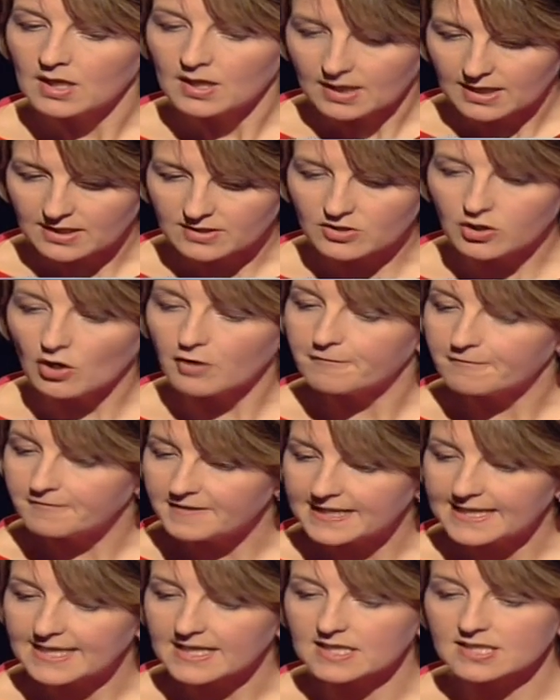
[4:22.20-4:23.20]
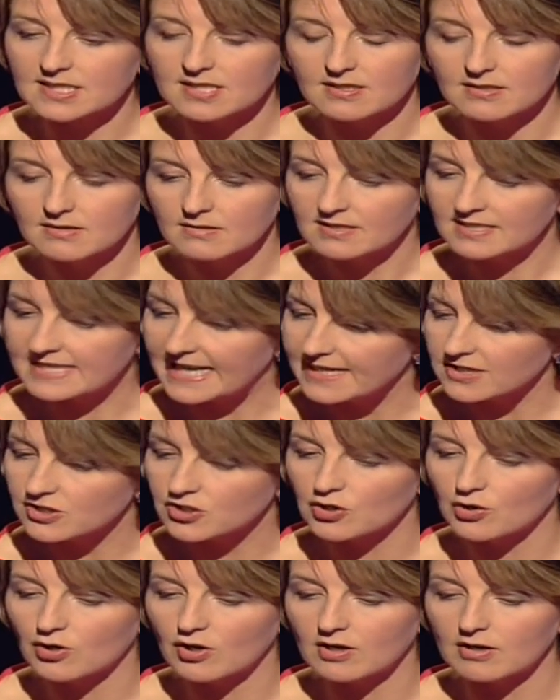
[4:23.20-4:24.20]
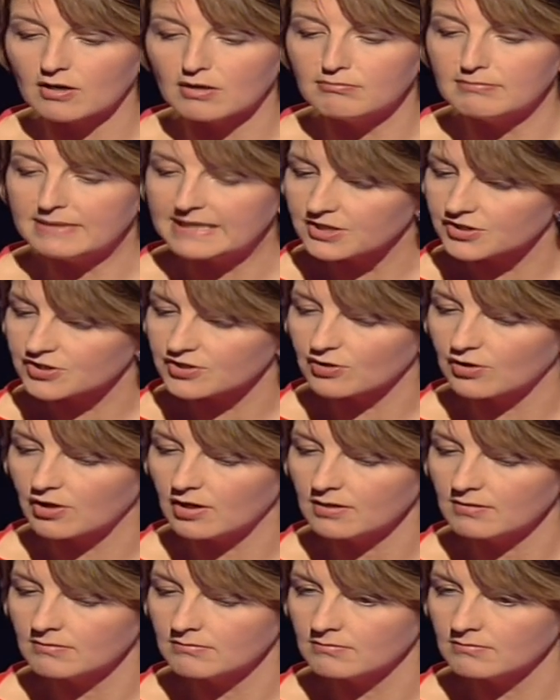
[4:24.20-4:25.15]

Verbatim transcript: It's not Phoenix, Centaur, or Minotaur?